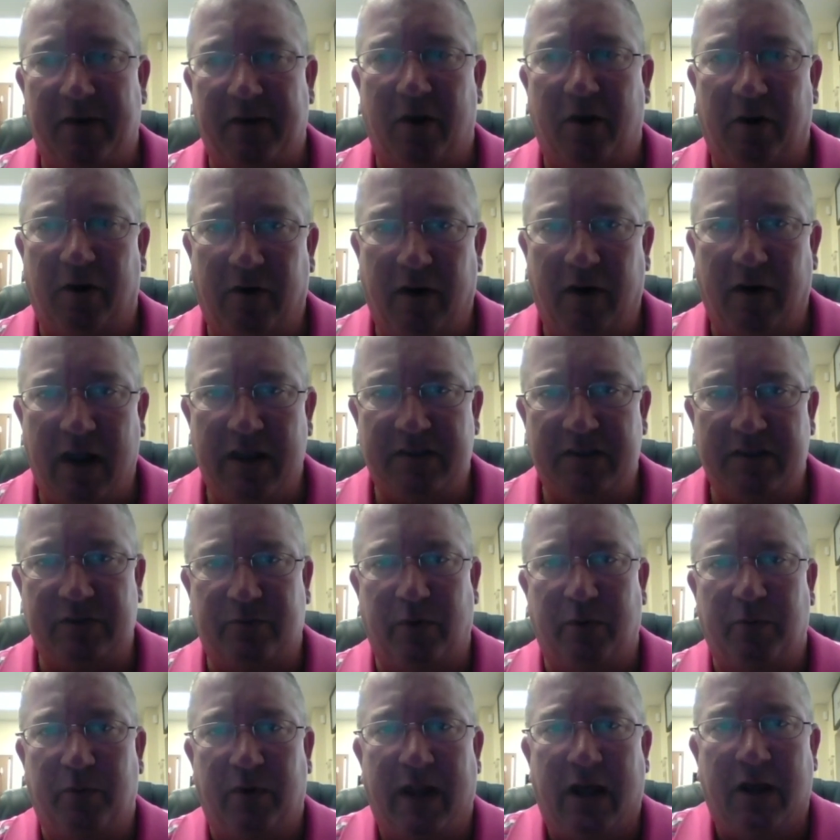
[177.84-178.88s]
our horizons.
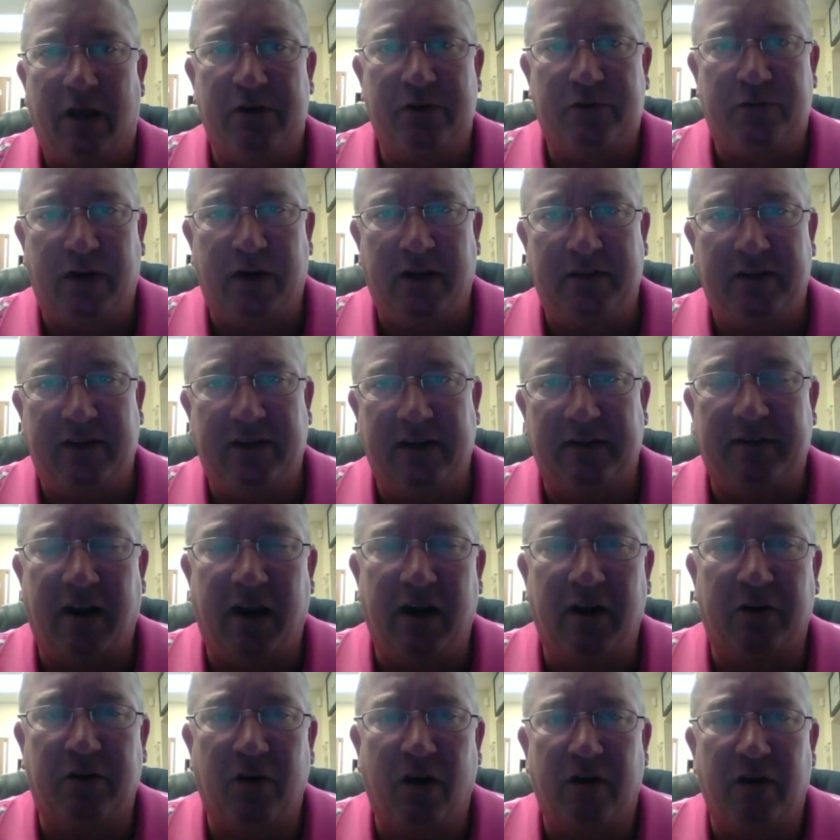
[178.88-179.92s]
We went out and treated the
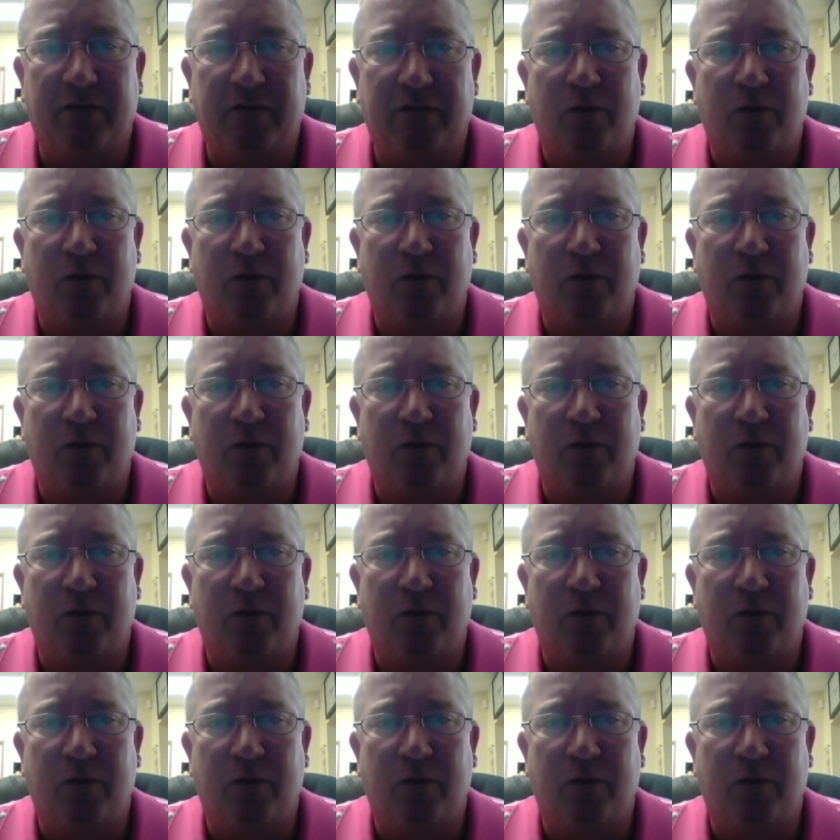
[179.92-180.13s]
entire golf